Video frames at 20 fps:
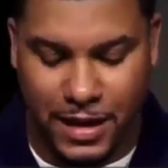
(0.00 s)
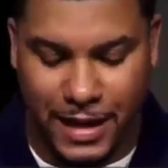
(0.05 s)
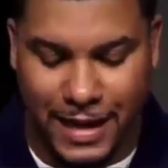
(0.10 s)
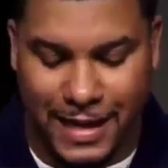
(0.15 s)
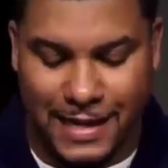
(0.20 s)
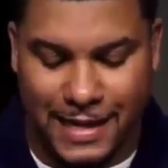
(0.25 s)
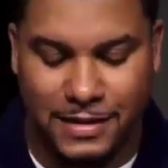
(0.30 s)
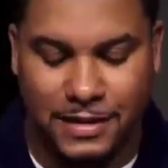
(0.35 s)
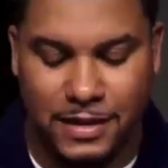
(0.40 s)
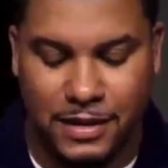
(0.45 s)
E
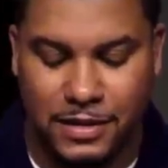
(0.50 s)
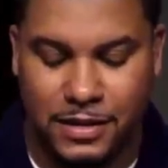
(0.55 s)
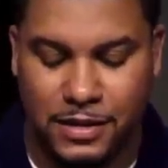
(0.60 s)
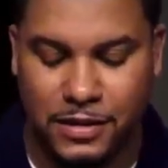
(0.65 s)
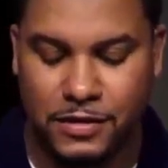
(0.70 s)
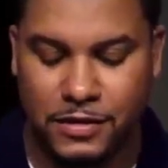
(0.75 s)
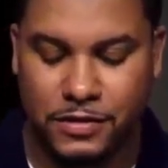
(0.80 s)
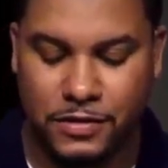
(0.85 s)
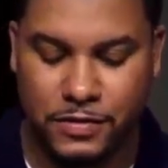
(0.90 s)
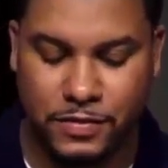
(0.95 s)
is the
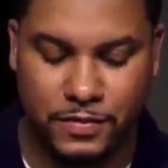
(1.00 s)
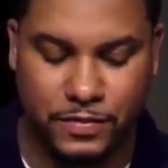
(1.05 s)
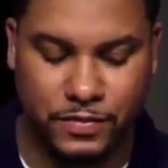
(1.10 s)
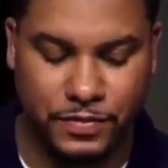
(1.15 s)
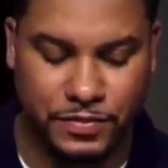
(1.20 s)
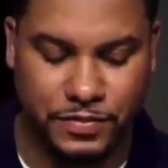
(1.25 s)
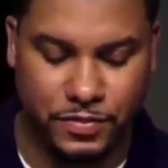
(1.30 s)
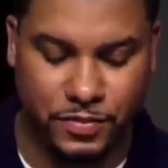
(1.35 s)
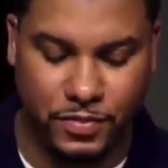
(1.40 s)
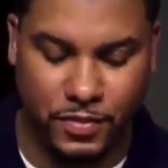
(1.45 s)

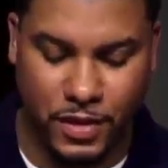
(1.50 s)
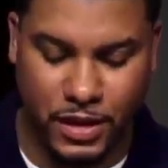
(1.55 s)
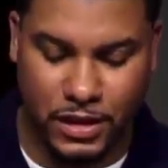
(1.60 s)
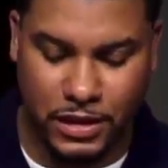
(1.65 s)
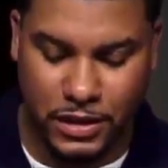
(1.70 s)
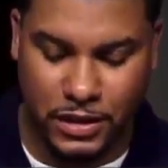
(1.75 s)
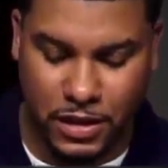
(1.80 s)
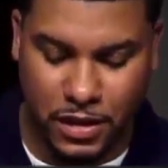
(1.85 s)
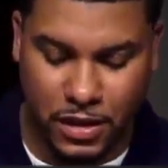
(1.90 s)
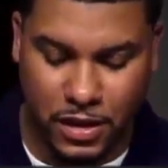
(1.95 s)

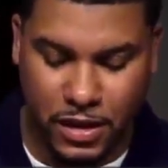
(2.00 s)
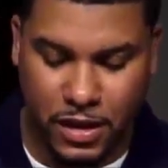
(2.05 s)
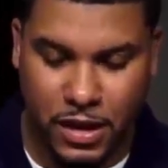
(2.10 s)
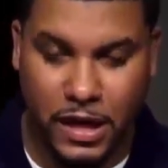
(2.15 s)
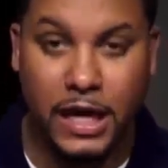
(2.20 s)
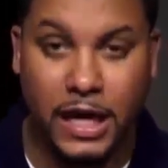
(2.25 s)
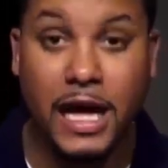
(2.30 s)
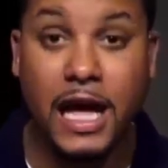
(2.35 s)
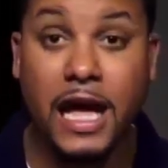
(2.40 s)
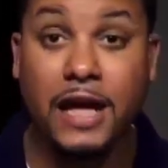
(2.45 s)

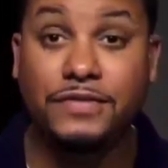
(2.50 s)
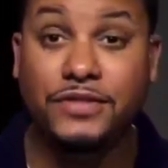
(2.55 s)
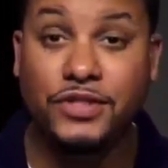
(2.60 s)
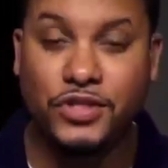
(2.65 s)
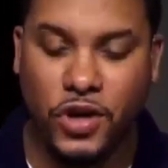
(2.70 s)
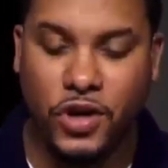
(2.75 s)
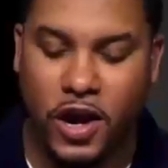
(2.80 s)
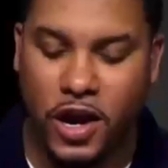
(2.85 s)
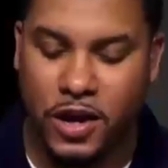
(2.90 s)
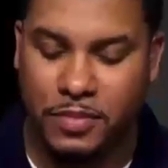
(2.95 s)
2. F
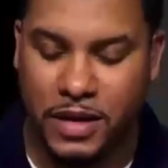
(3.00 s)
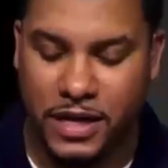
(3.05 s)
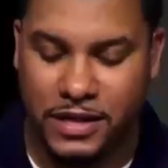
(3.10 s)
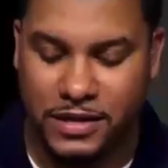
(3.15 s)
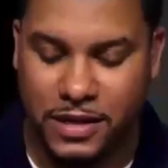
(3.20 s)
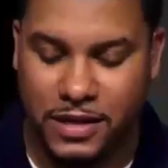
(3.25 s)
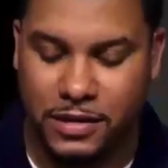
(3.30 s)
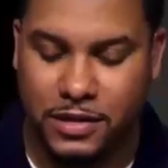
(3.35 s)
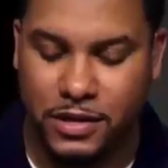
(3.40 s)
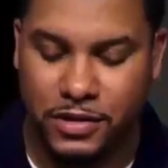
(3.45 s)
sharp is
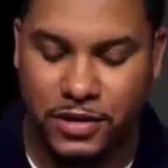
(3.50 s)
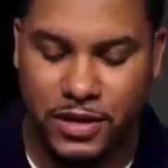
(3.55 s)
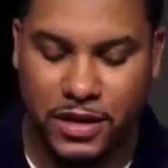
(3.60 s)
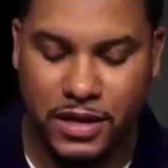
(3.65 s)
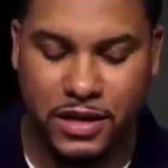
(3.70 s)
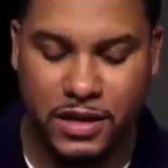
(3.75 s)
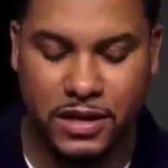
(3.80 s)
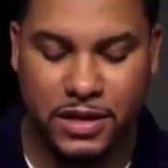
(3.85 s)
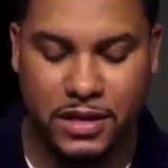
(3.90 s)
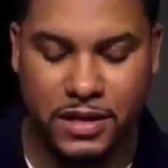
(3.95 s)
the 3.
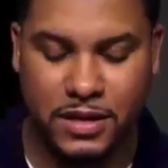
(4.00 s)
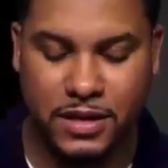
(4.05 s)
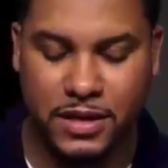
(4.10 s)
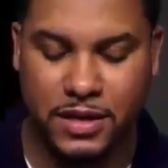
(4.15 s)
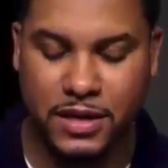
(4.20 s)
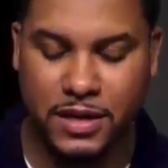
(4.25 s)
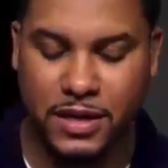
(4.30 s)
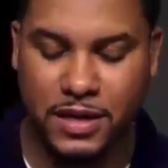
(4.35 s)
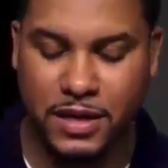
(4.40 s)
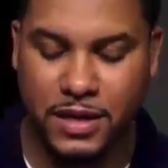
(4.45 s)

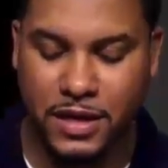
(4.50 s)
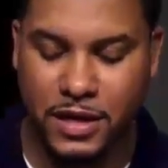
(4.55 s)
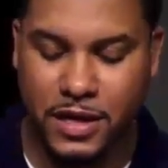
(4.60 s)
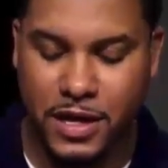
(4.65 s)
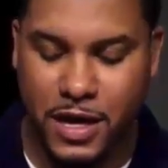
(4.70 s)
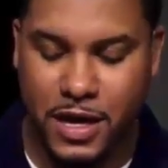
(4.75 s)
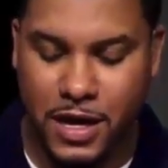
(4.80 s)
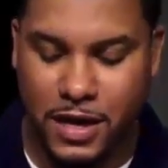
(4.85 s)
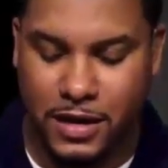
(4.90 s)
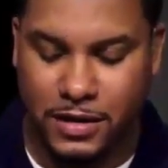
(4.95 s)

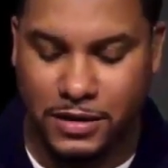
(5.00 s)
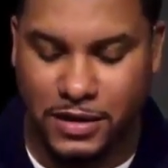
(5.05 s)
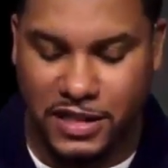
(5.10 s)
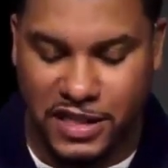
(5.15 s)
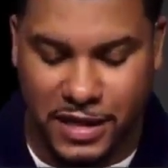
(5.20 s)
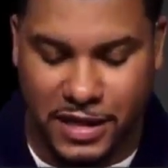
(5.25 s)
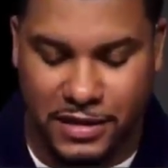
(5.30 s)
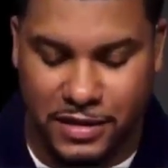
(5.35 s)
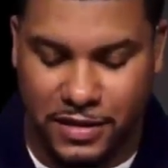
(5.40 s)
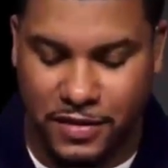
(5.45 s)

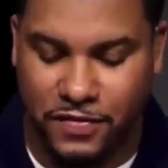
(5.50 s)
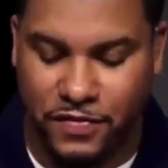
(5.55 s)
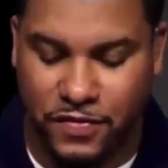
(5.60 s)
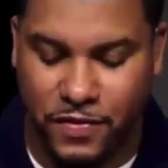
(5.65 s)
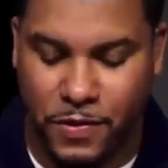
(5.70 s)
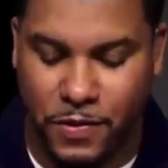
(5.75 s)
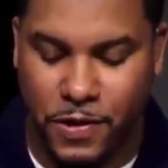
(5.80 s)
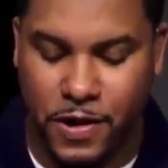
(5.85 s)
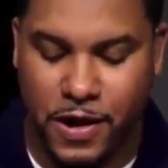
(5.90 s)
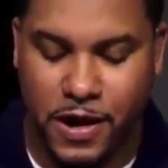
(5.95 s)
G is the
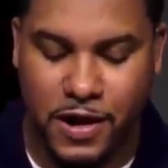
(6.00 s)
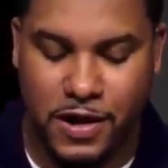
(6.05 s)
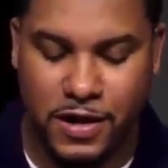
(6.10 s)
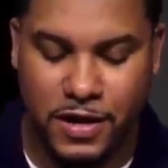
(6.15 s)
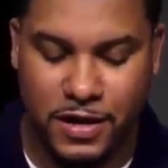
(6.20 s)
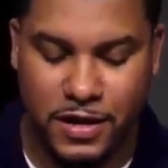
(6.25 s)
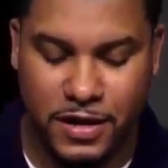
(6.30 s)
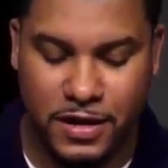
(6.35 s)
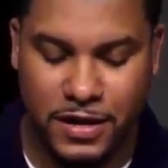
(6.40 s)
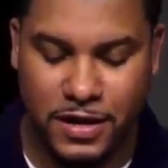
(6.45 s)
4.
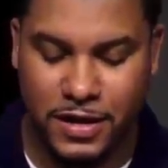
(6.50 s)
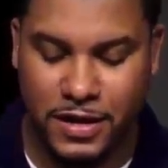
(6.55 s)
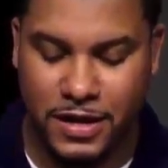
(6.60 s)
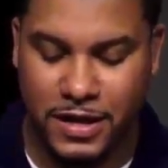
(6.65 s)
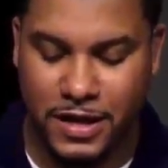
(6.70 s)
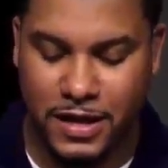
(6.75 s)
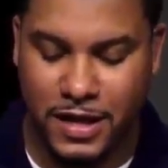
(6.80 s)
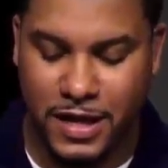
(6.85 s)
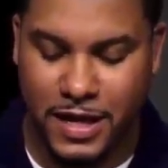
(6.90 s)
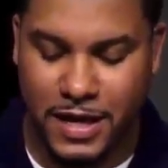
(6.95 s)

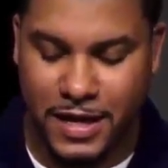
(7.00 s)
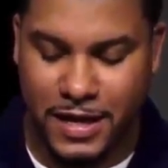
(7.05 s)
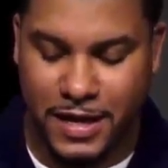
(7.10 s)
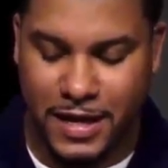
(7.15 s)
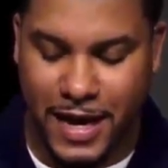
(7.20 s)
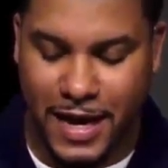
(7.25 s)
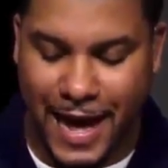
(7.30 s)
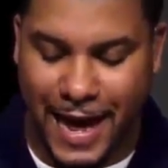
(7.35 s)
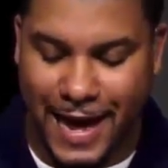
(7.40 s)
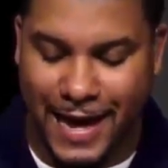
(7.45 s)

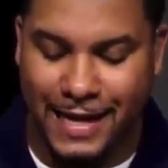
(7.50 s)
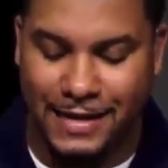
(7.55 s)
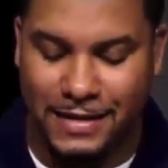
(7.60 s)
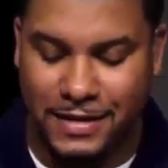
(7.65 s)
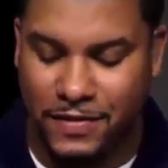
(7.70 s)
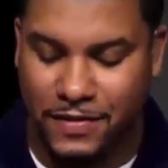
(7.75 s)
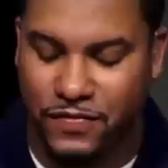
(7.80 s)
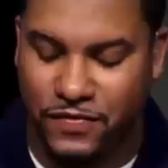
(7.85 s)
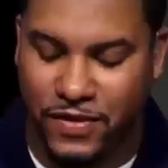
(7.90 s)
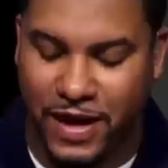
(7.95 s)
A is the
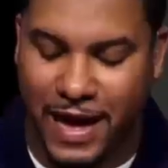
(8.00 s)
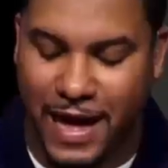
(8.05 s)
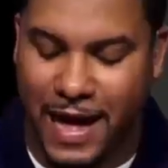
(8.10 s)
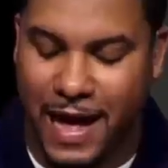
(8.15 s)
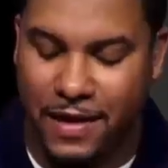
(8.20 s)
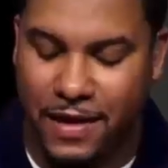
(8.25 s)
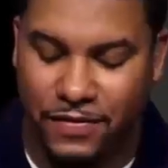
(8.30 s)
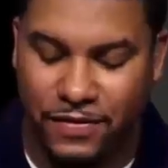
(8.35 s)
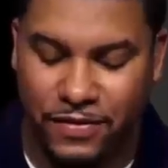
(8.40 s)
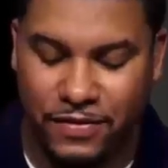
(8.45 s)

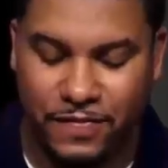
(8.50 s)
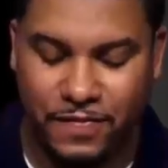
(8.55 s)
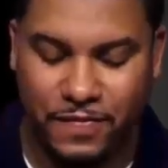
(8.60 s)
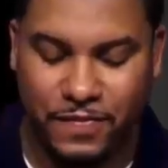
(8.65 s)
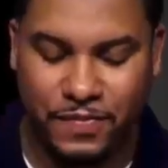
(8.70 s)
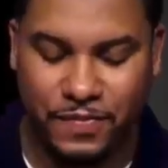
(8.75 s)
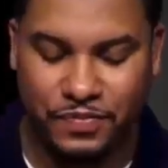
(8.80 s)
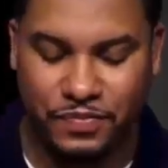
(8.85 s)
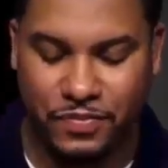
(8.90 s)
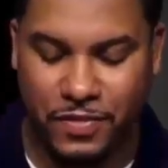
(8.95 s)

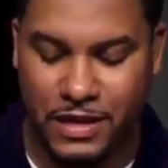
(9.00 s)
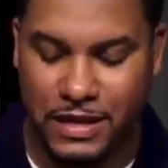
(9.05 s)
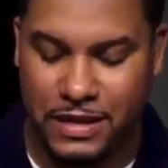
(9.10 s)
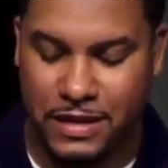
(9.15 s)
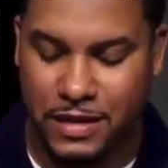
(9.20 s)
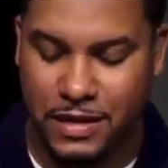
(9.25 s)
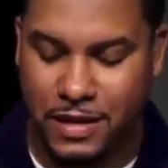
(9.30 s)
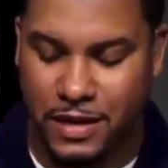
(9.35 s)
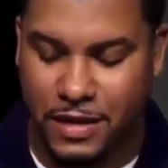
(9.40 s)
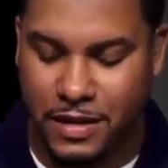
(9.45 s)

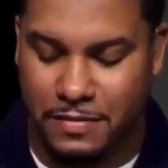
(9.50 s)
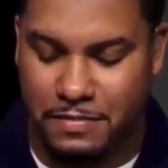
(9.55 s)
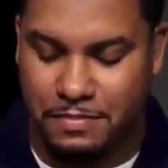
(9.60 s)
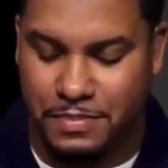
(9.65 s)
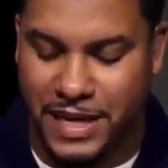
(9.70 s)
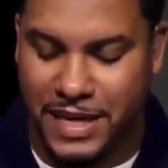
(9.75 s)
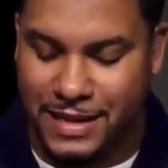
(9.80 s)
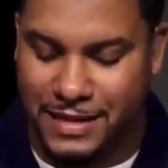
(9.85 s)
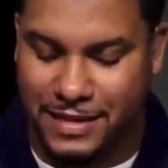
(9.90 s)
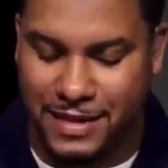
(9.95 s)
5,
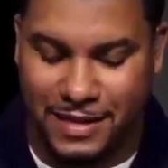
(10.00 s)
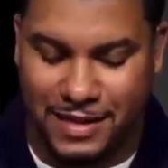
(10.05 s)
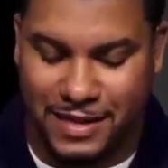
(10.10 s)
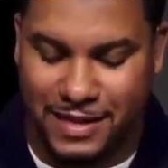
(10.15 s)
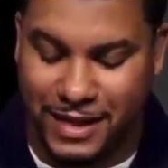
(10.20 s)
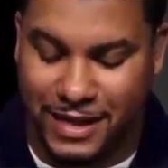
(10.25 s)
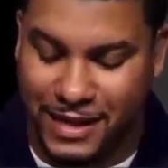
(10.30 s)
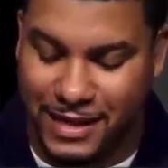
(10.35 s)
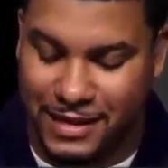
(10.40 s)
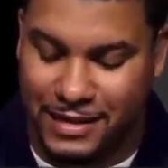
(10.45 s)
B is the
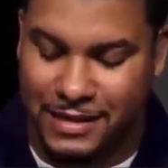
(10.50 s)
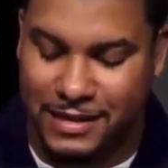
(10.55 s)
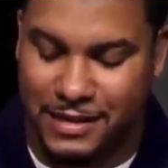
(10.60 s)
6,